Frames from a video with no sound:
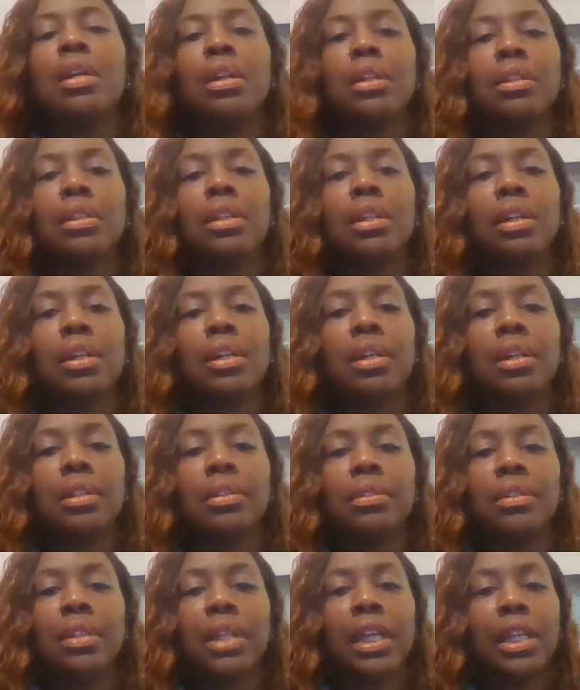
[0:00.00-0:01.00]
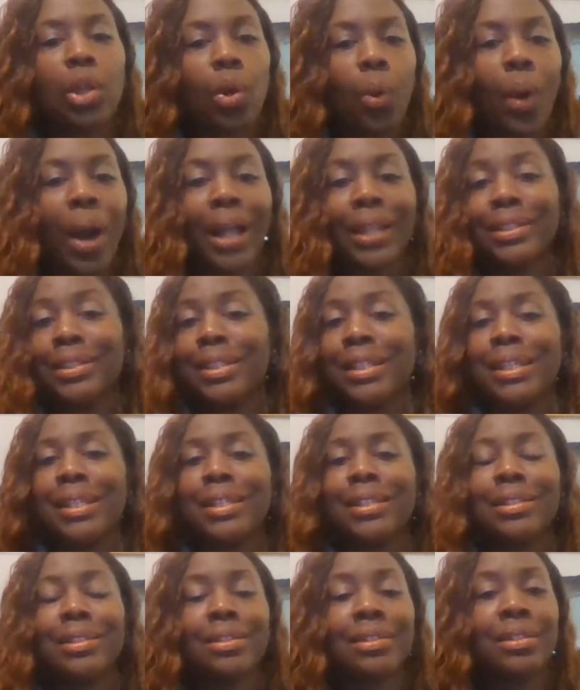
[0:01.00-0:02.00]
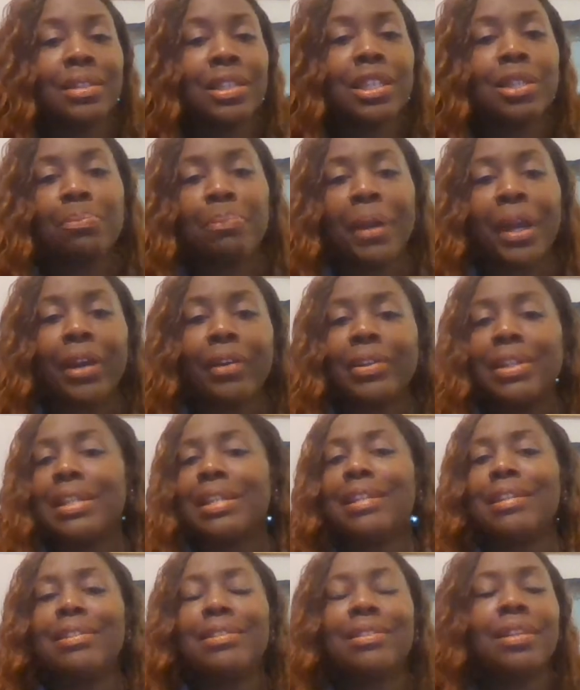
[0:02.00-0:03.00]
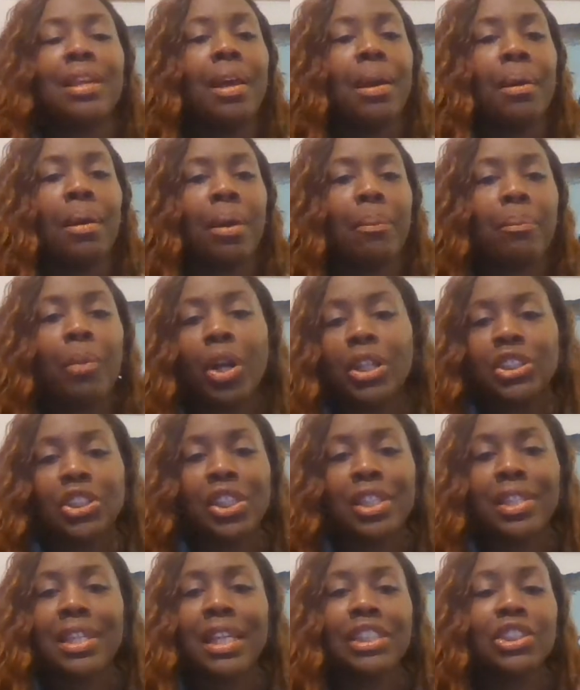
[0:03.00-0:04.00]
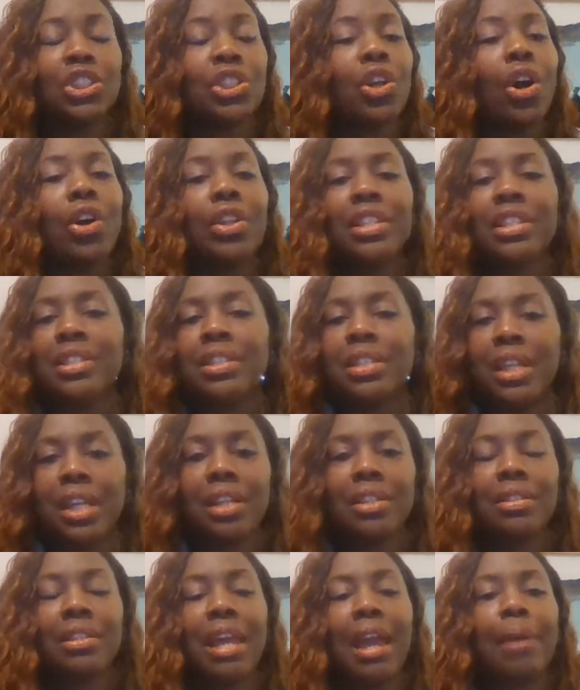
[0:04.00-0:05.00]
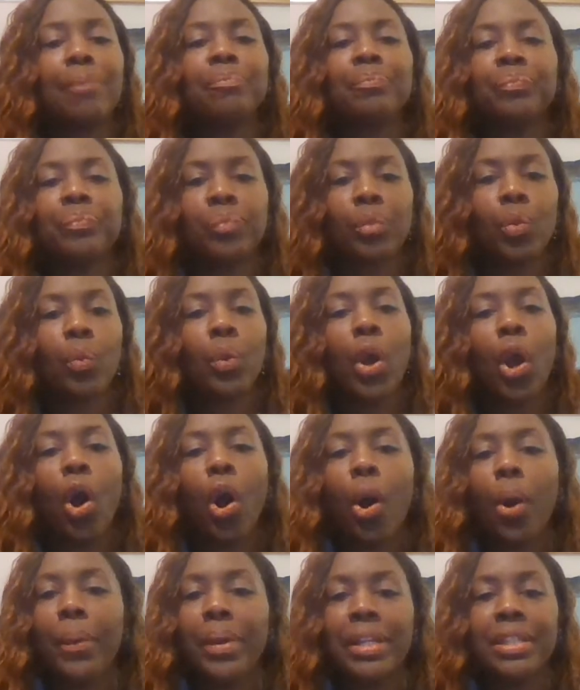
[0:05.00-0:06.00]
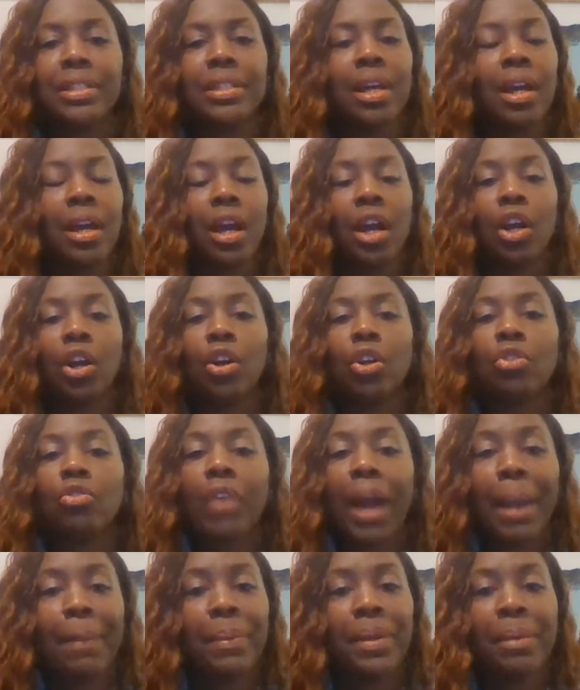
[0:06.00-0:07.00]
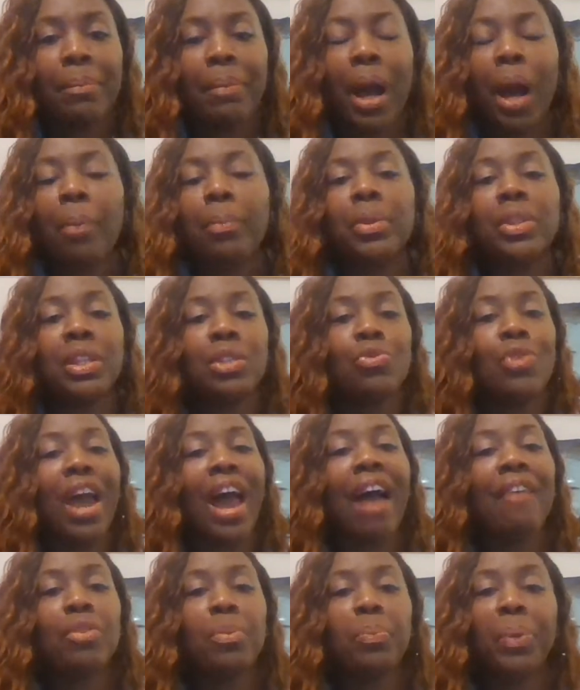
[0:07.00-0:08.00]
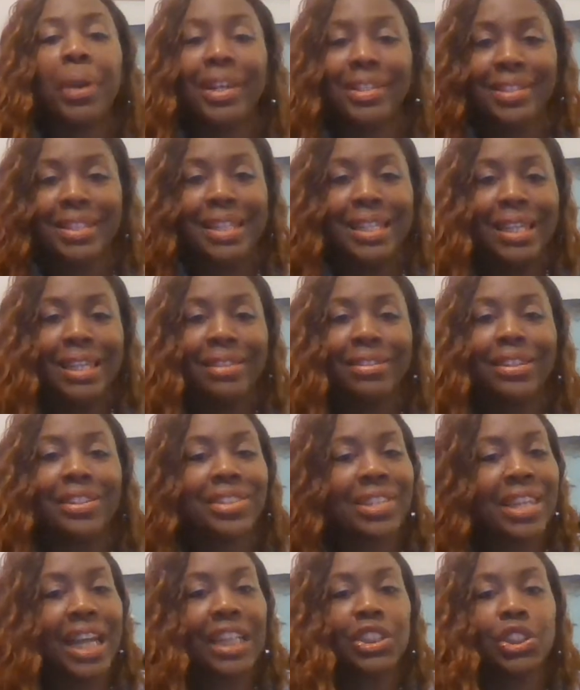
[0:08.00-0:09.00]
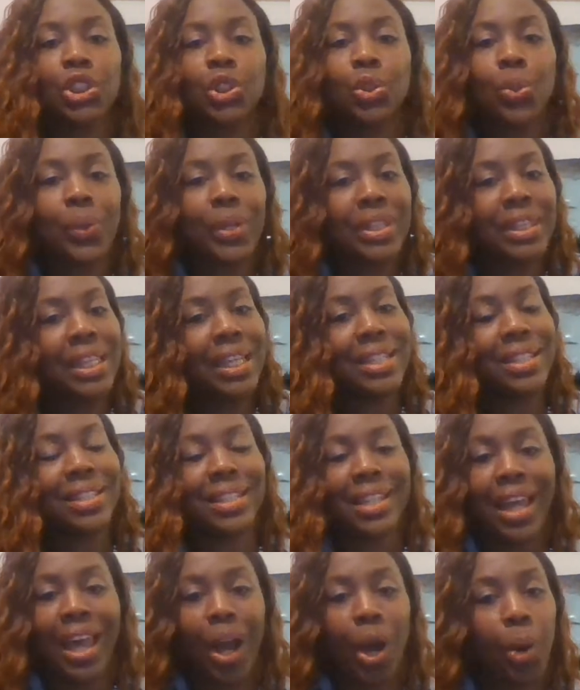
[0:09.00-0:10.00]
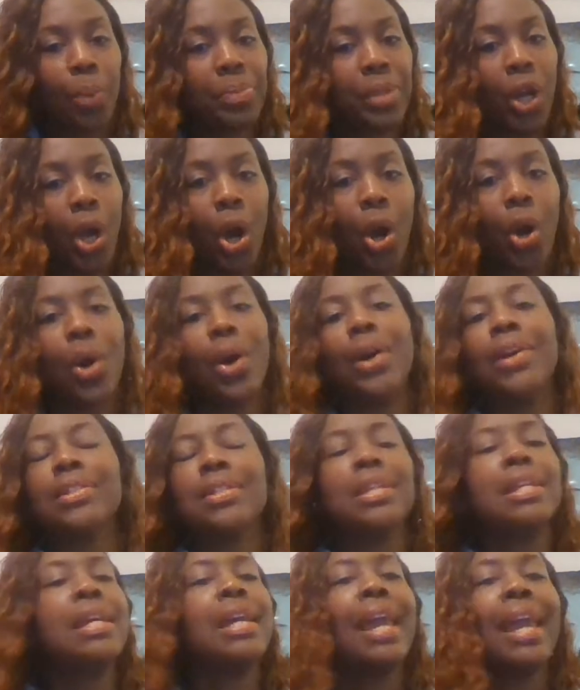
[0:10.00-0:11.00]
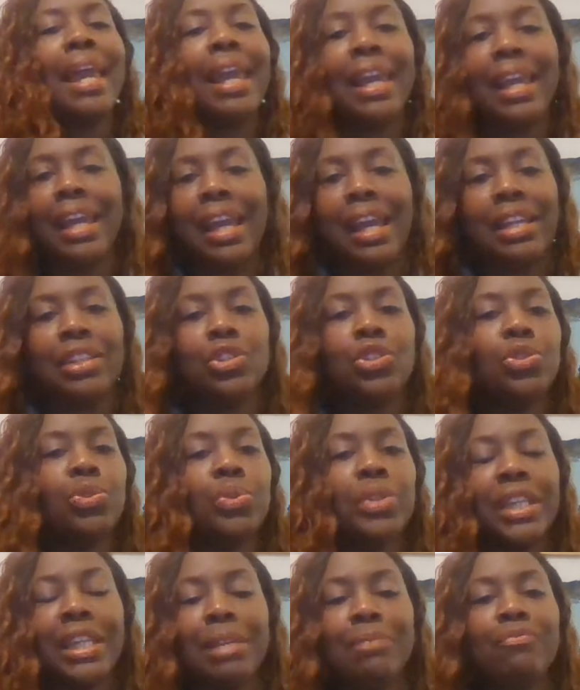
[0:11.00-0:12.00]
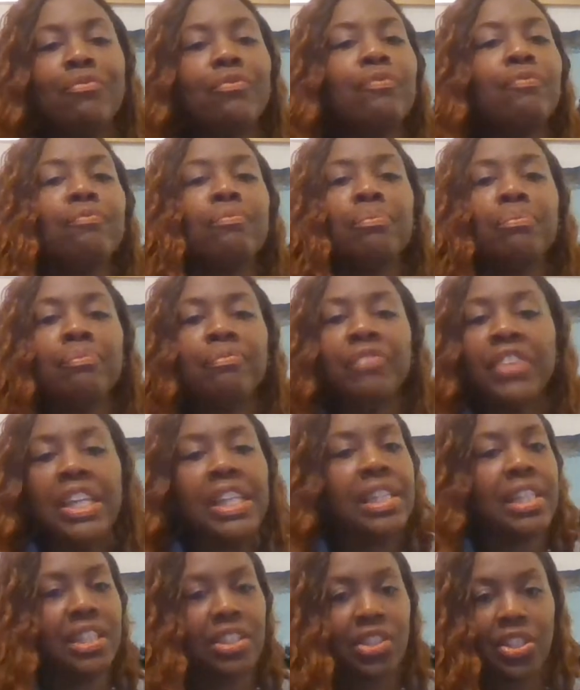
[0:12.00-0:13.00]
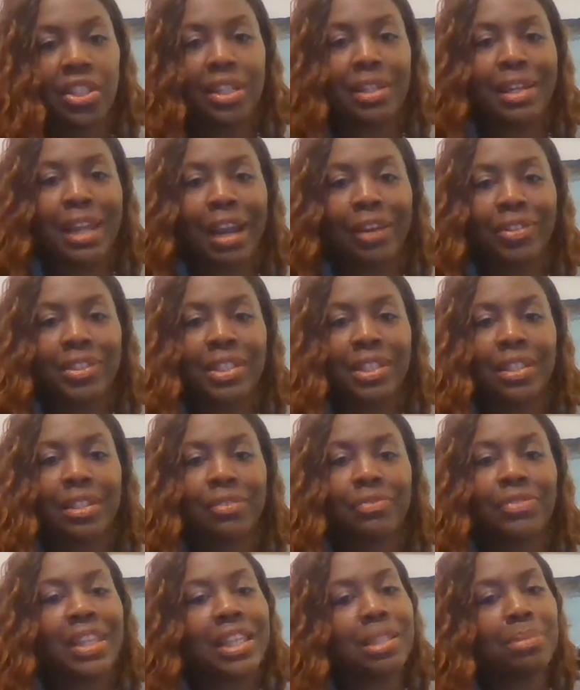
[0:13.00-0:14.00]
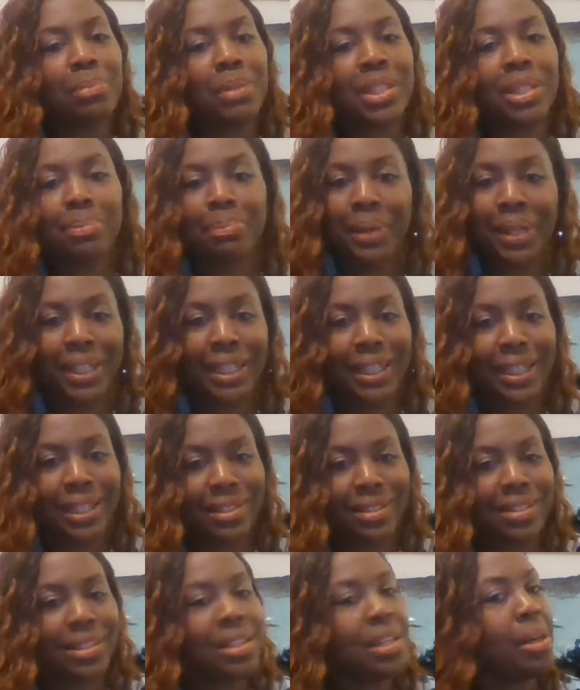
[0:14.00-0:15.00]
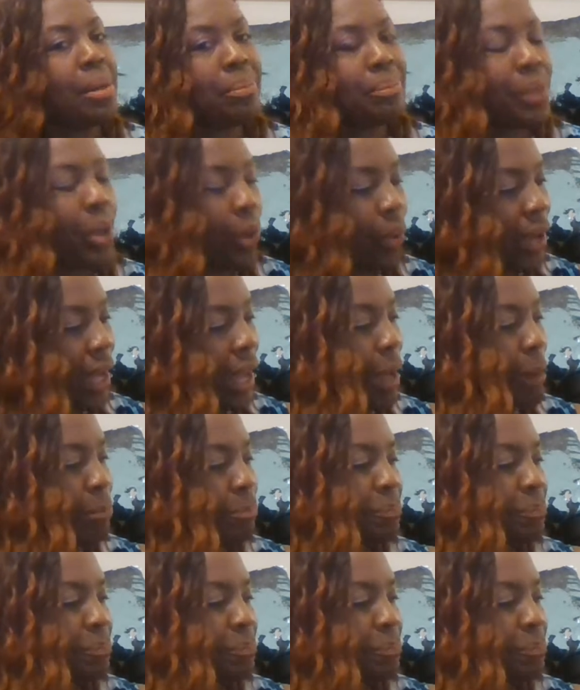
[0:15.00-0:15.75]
the inequality, disparities, marginalization, all these things that we're always griping about. But then you have a president in there that's actually doing things to help the cause, and you keep feeding into the narrative that's been spun against him. Okay.